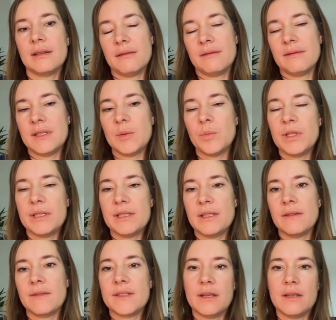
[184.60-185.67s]
visibility
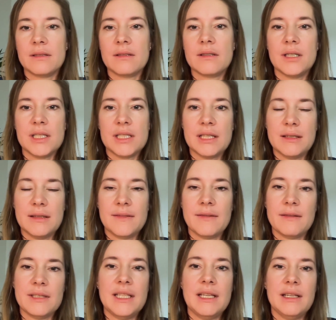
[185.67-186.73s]
of certain content is
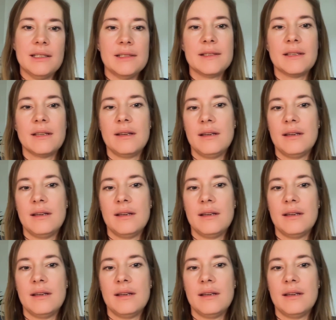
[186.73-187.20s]
very nice.